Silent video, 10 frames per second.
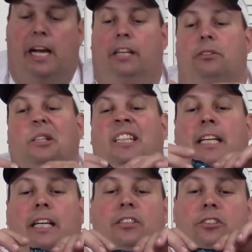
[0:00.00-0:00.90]
Actually,
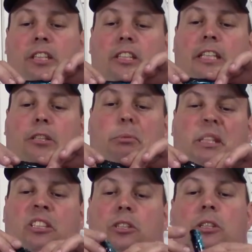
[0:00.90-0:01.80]
looking at it, this thing's actually
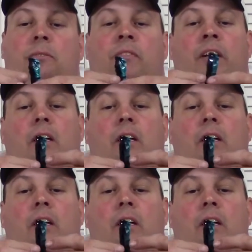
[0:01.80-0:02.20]
pretty cool.